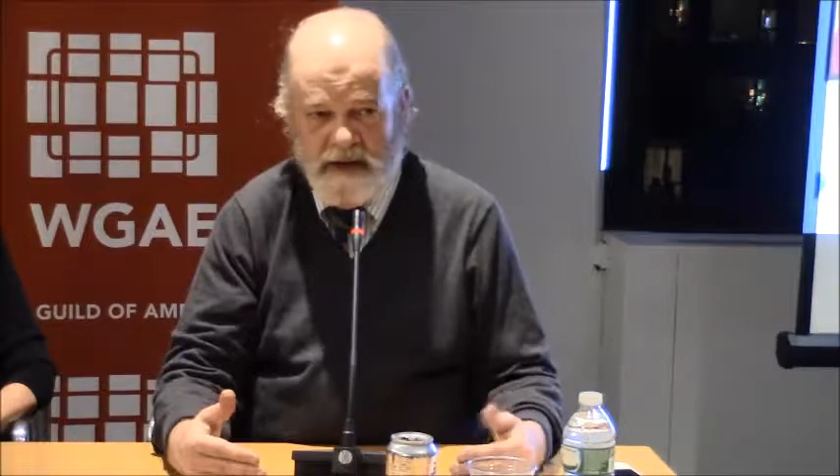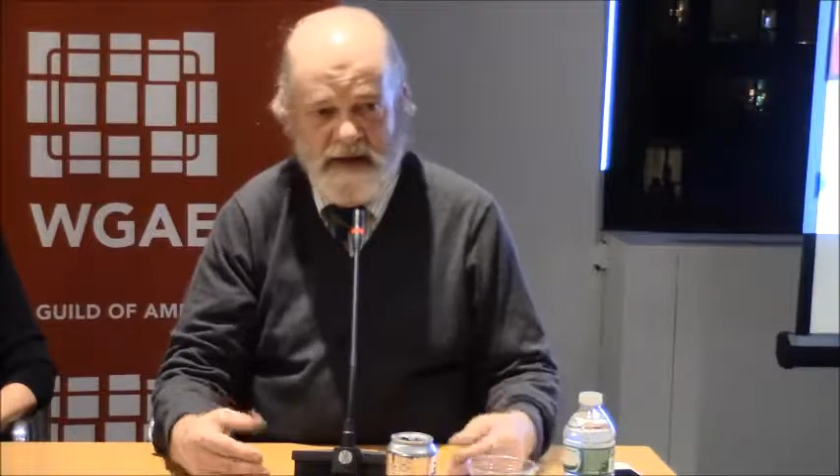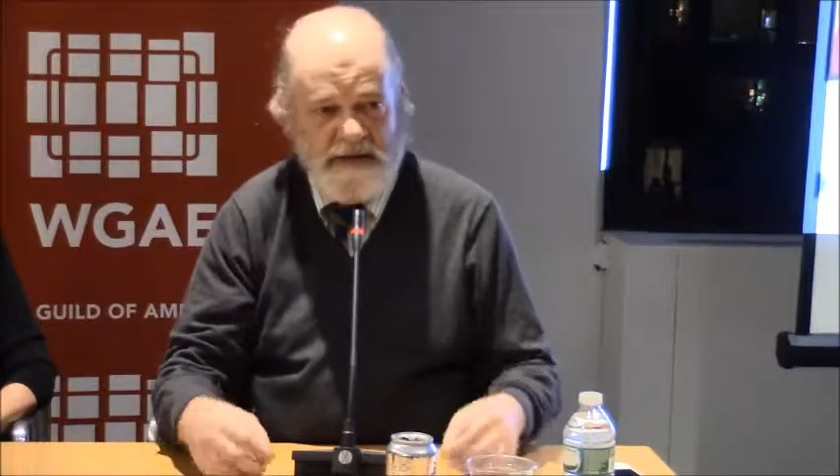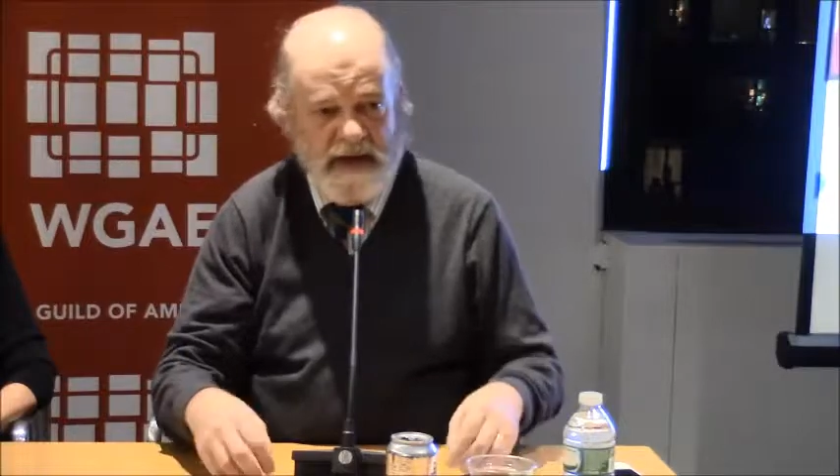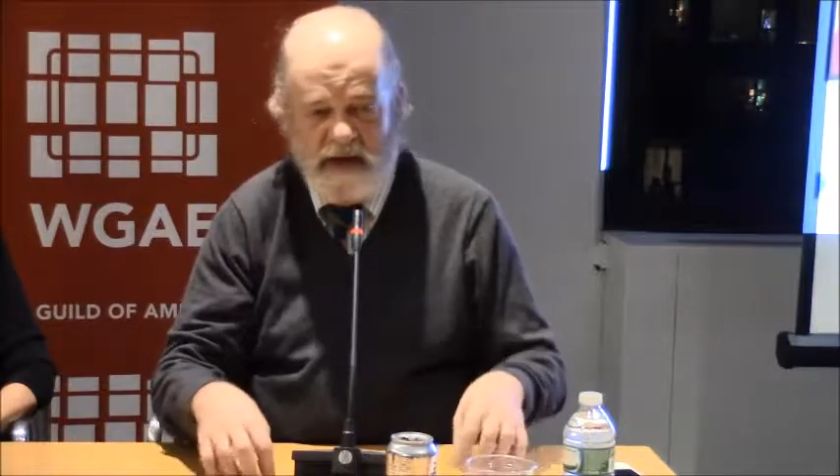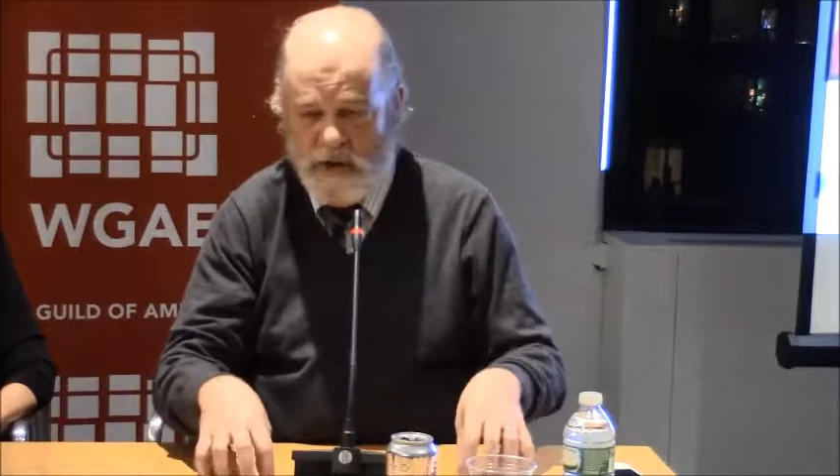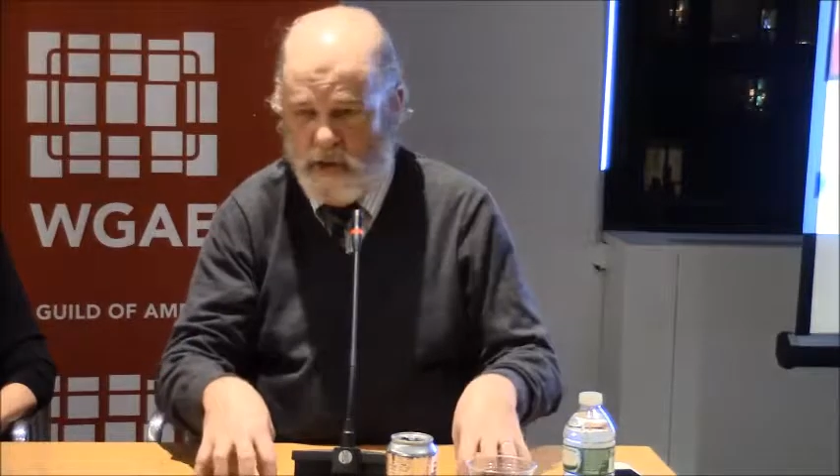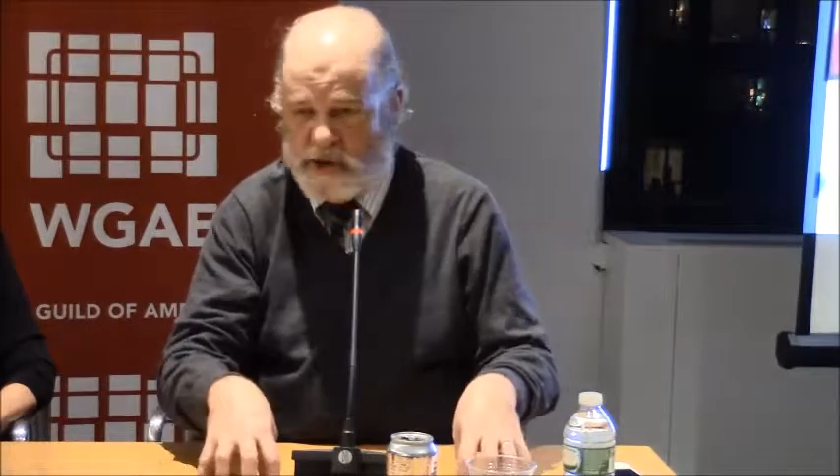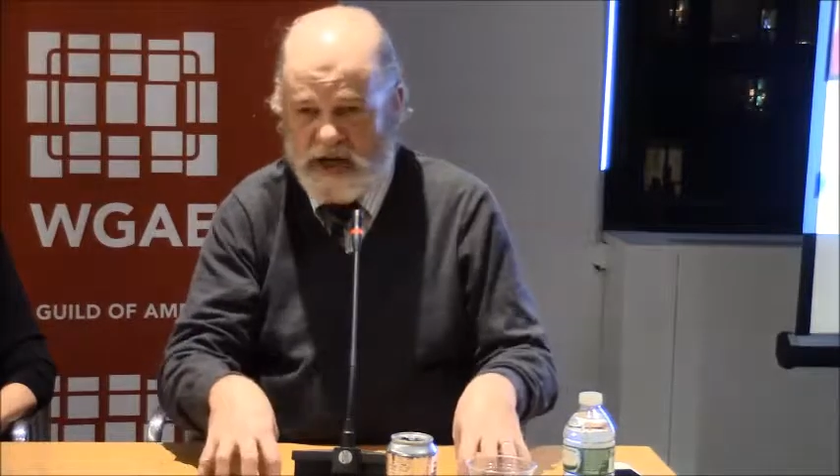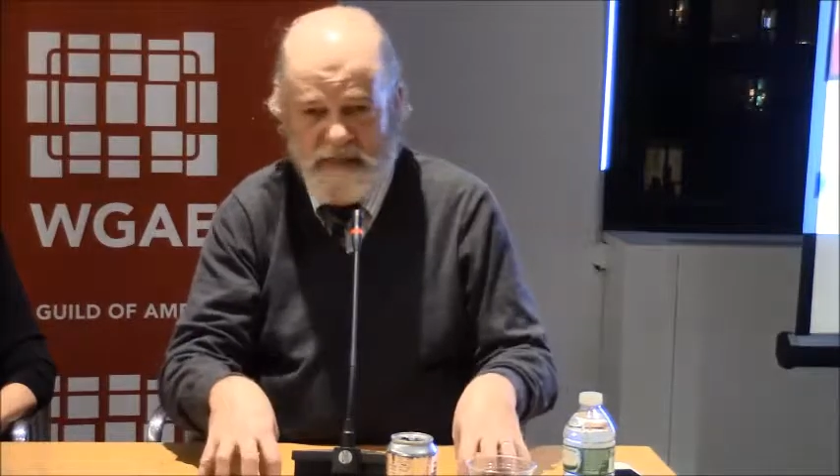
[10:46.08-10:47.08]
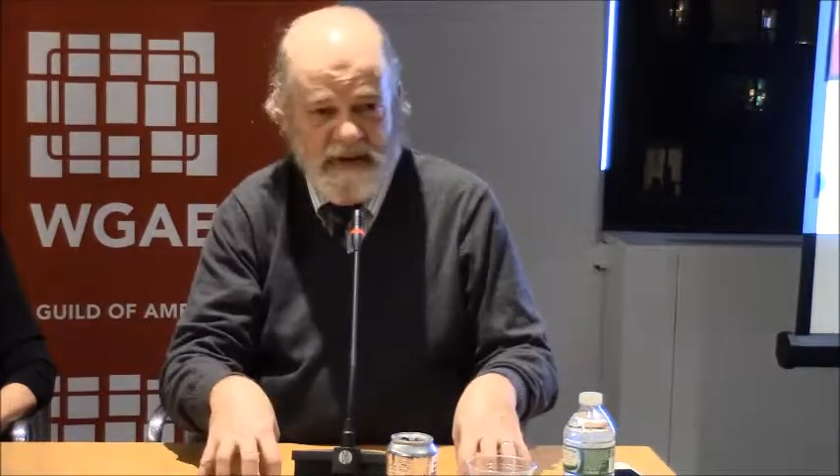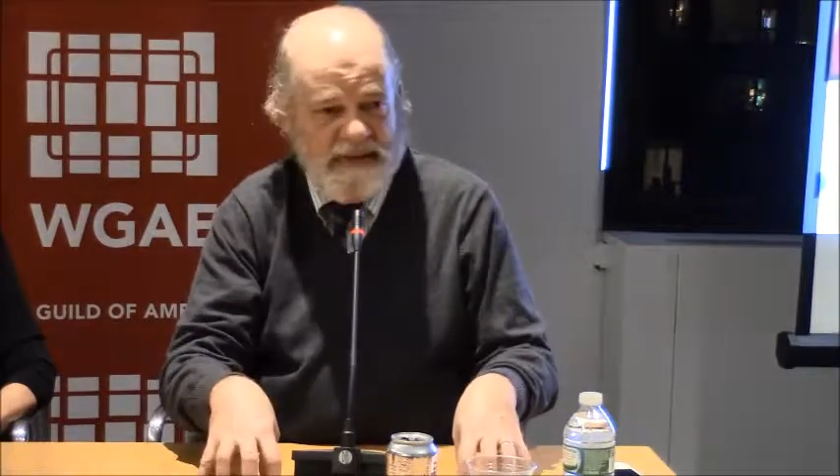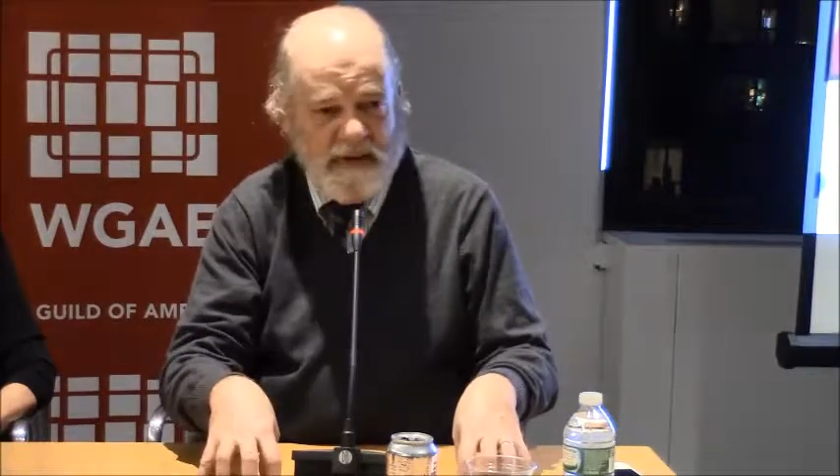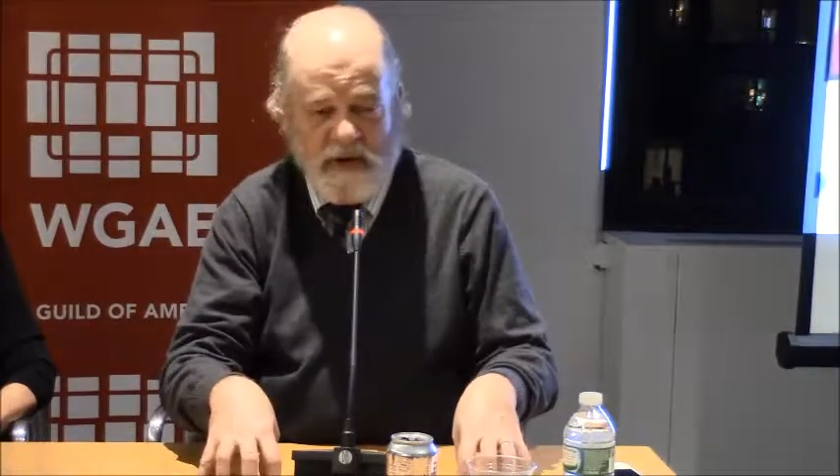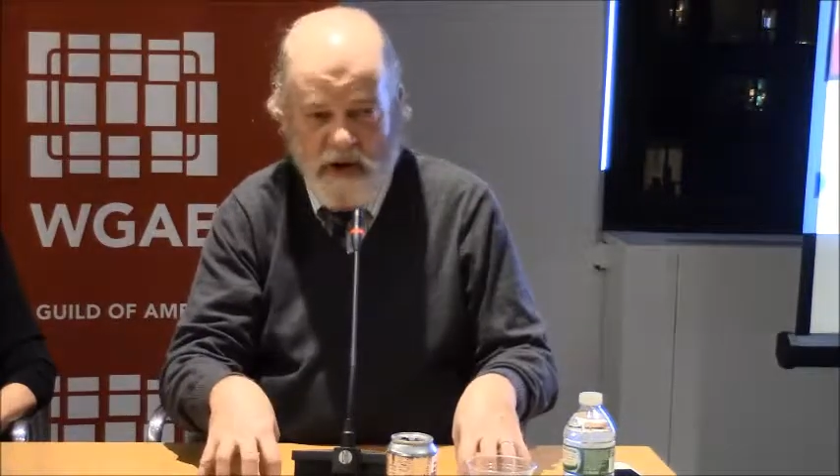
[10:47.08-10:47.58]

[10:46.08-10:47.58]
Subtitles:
They knew it was coming, they were